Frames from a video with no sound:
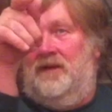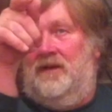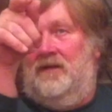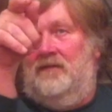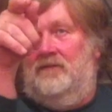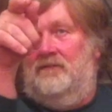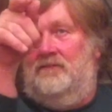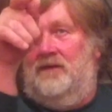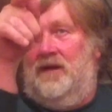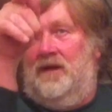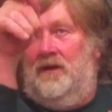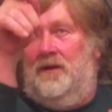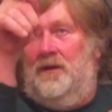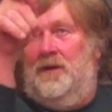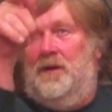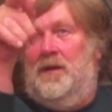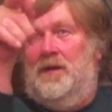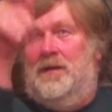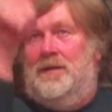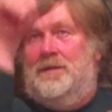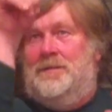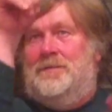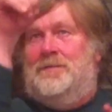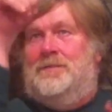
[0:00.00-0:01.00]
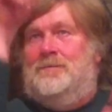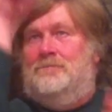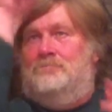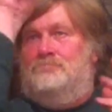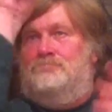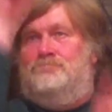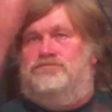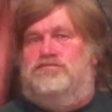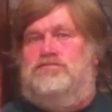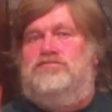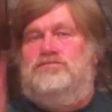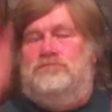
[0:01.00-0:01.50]
round,
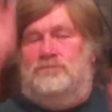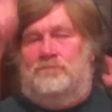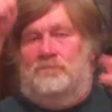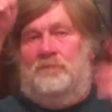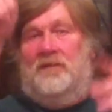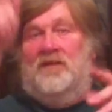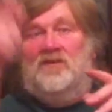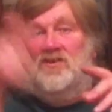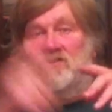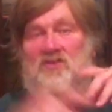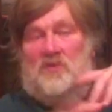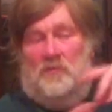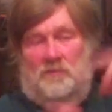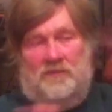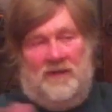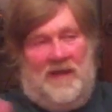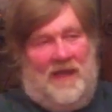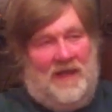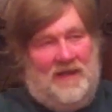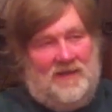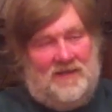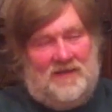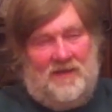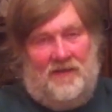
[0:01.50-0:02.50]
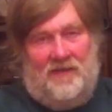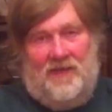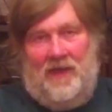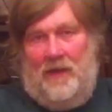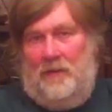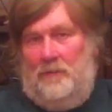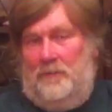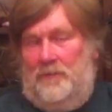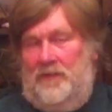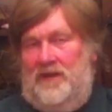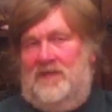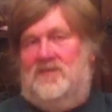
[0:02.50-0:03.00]
boom, and some days
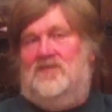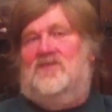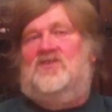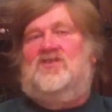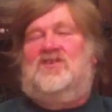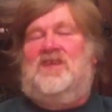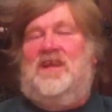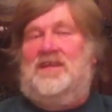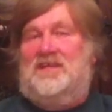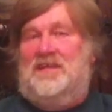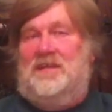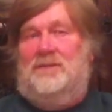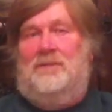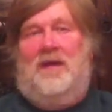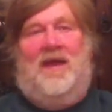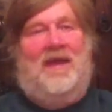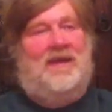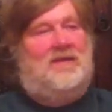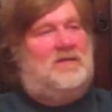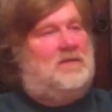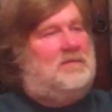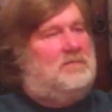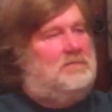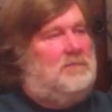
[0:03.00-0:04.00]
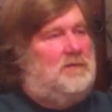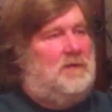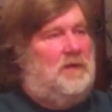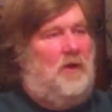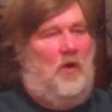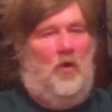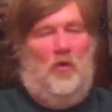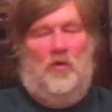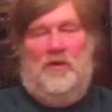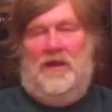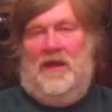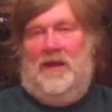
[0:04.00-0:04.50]
that'll beat a static bait
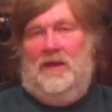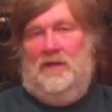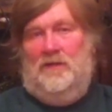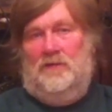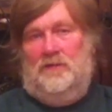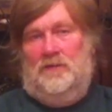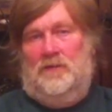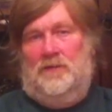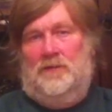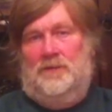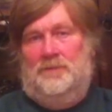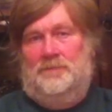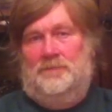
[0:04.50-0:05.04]
all day long.